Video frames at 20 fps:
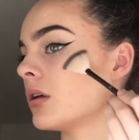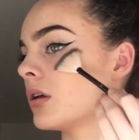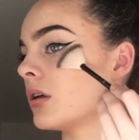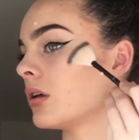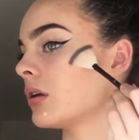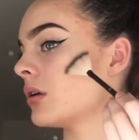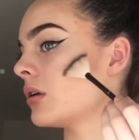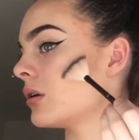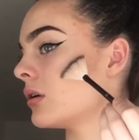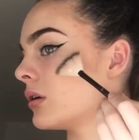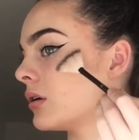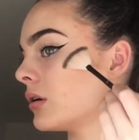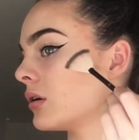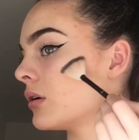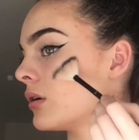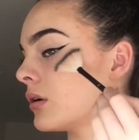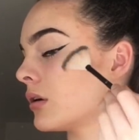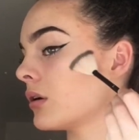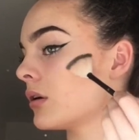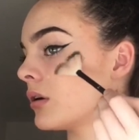
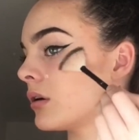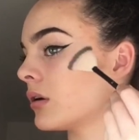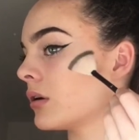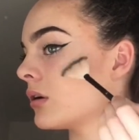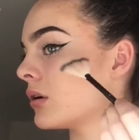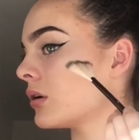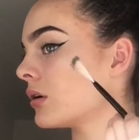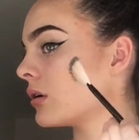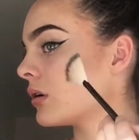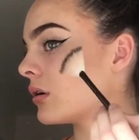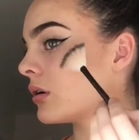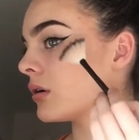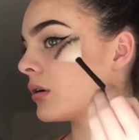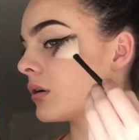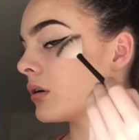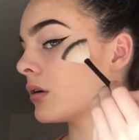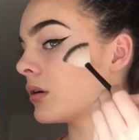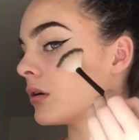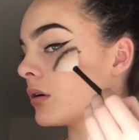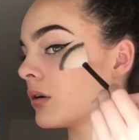
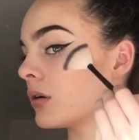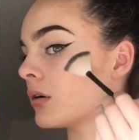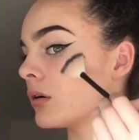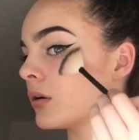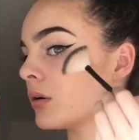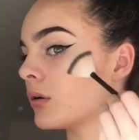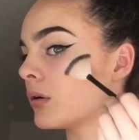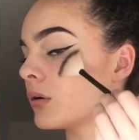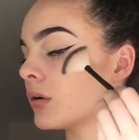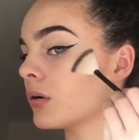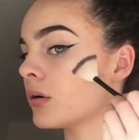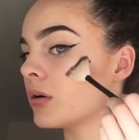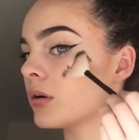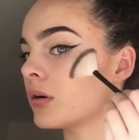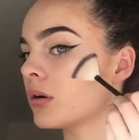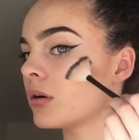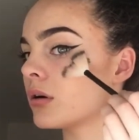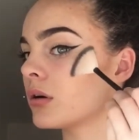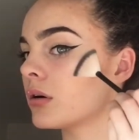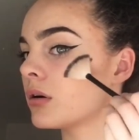
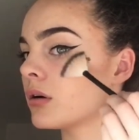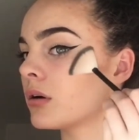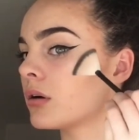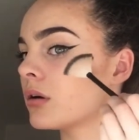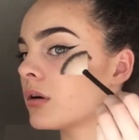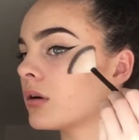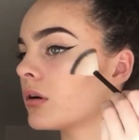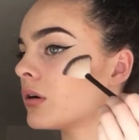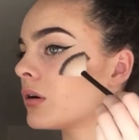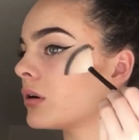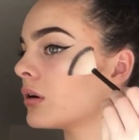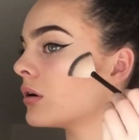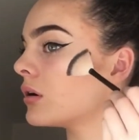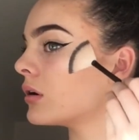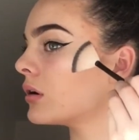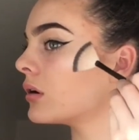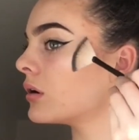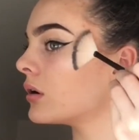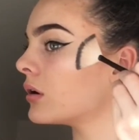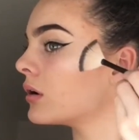
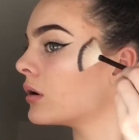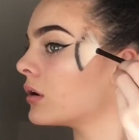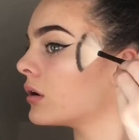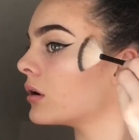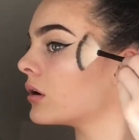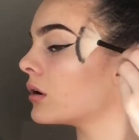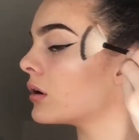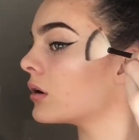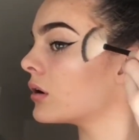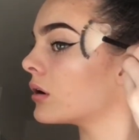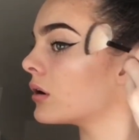No one is speaking in this clip.